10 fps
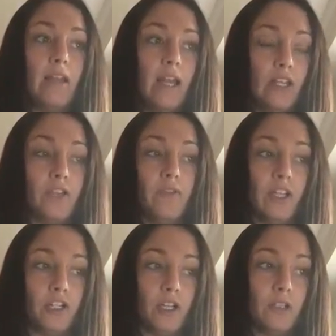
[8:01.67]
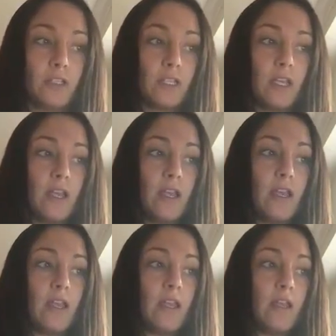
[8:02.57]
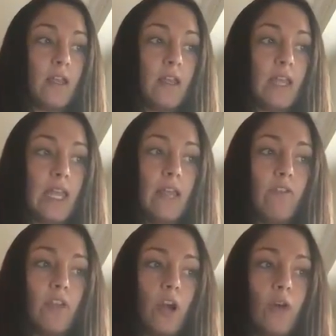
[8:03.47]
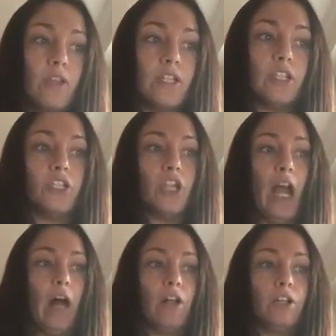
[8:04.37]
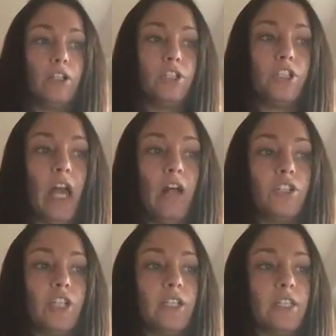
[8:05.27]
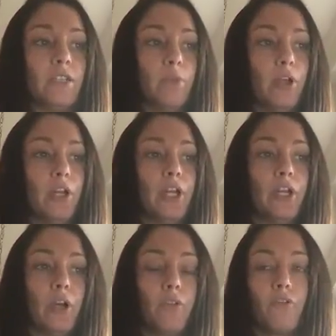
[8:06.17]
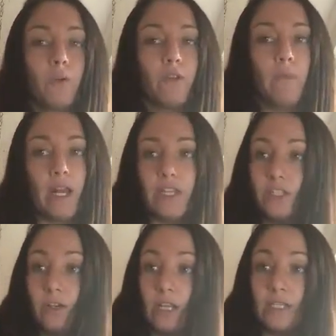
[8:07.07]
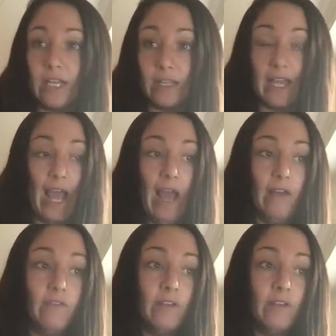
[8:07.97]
interventions. Even though this is a challenging disability to go through with many students that they have,